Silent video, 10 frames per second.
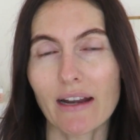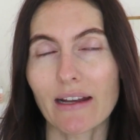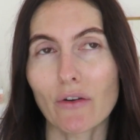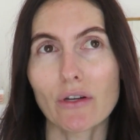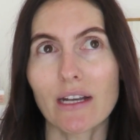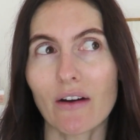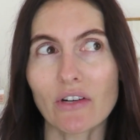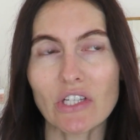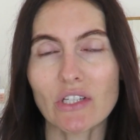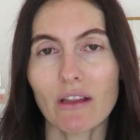And I know
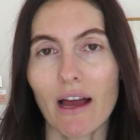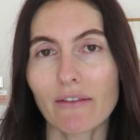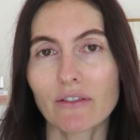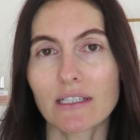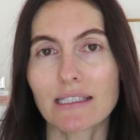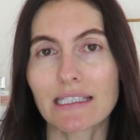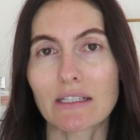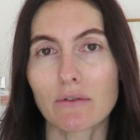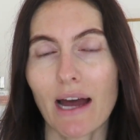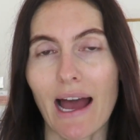Nourished Life
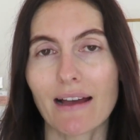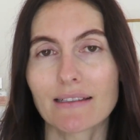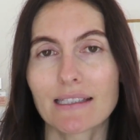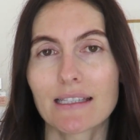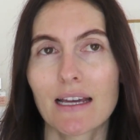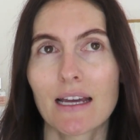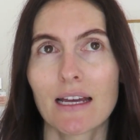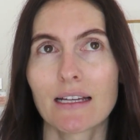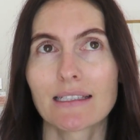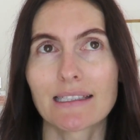still has
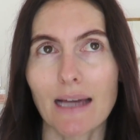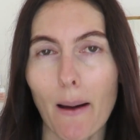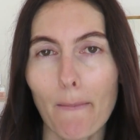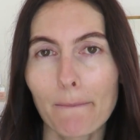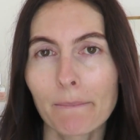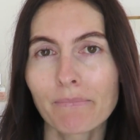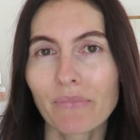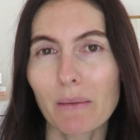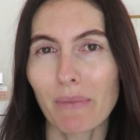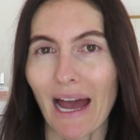some
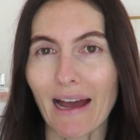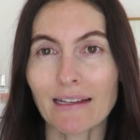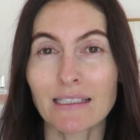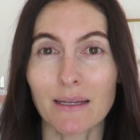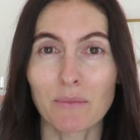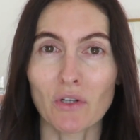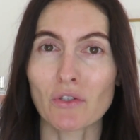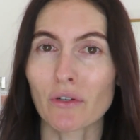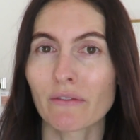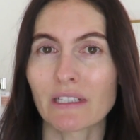packs. I'm not
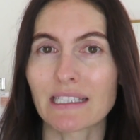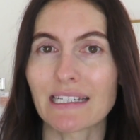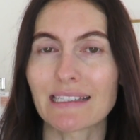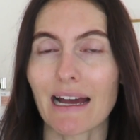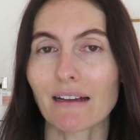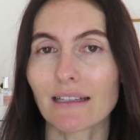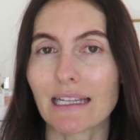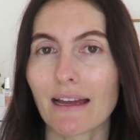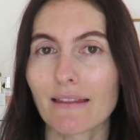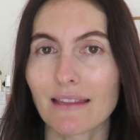sure if it's
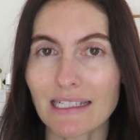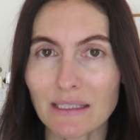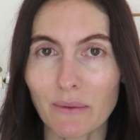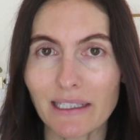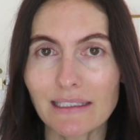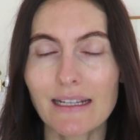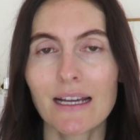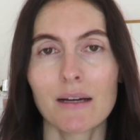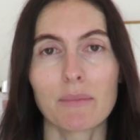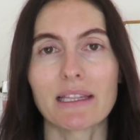exactly this one,
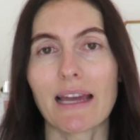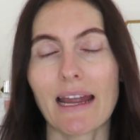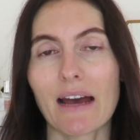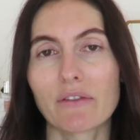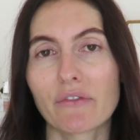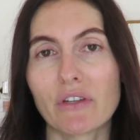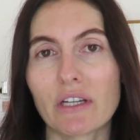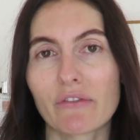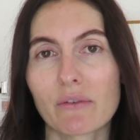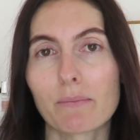but they have a few
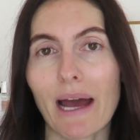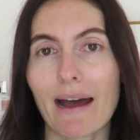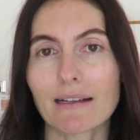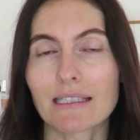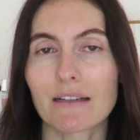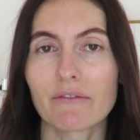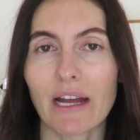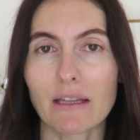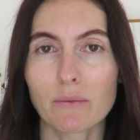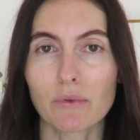different packs
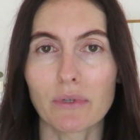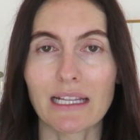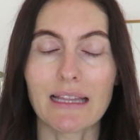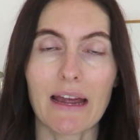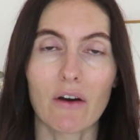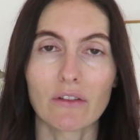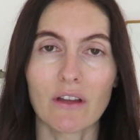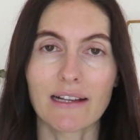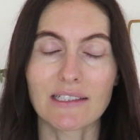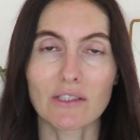available in their
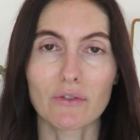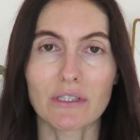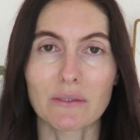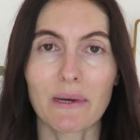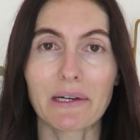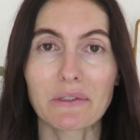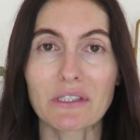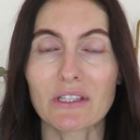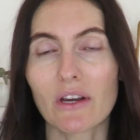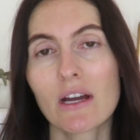online store as well.
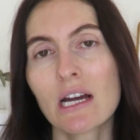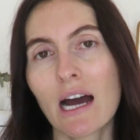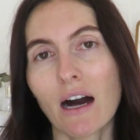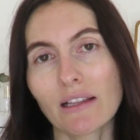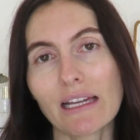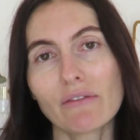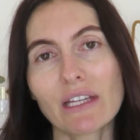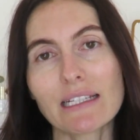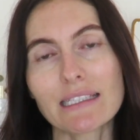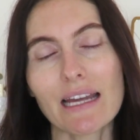So I'll leave
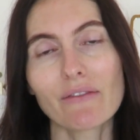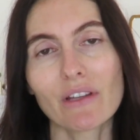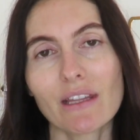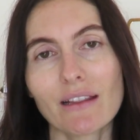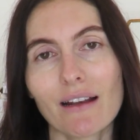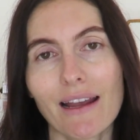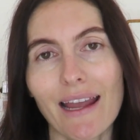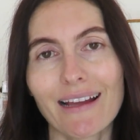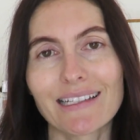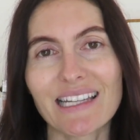links to everything that I
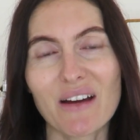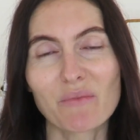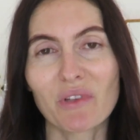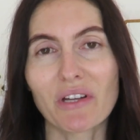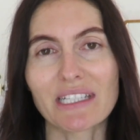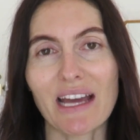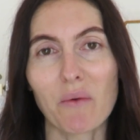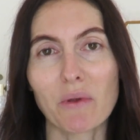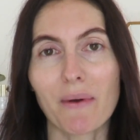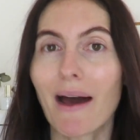can down below to
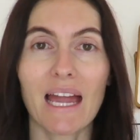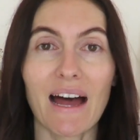help you out.